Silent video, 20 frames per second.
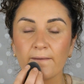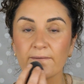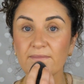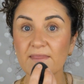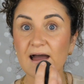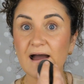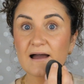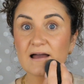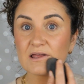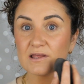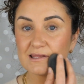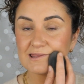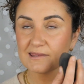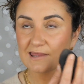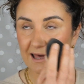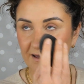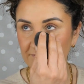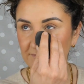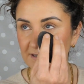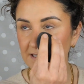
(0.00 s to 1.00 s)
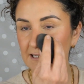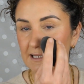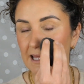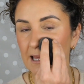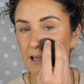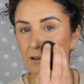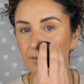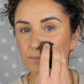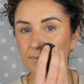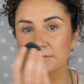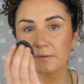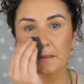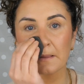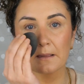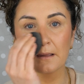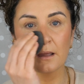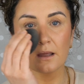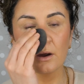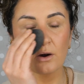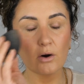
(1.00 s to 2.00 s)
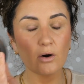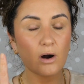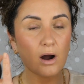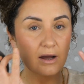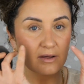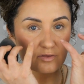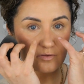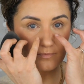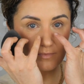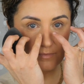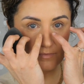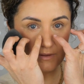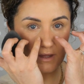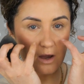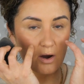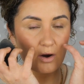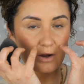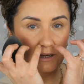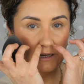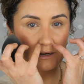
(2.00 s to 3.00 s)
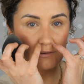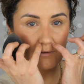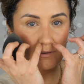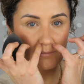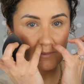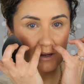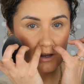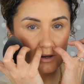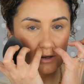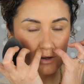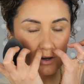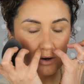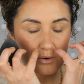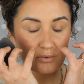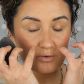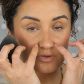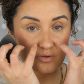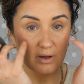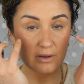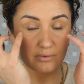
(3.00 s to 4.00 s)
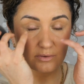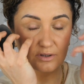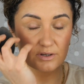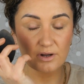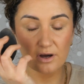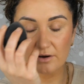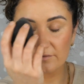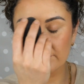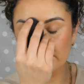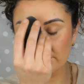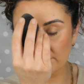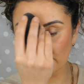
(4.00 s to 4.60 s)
That definitely helps. I sometimes get oily around my nose, so I can often